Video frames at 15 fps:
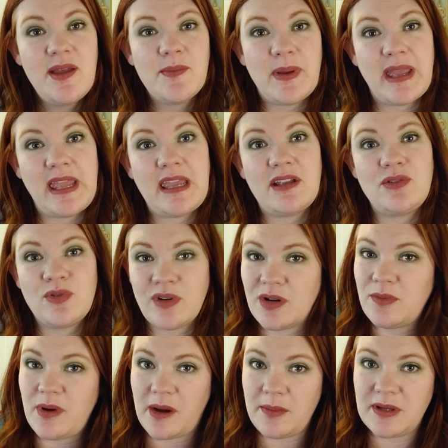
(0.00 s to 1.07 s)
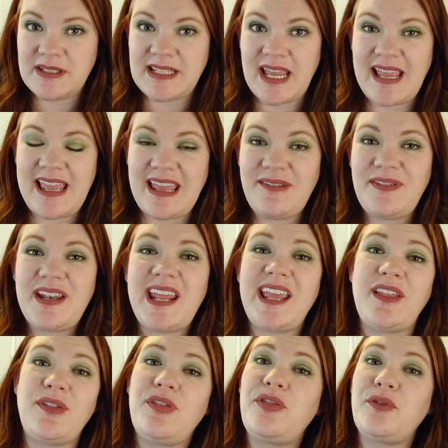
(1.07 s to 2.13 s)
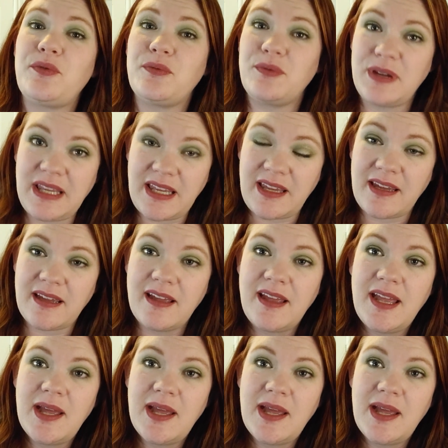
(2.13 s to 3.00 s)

by Nora Roberts, I gave it a 3,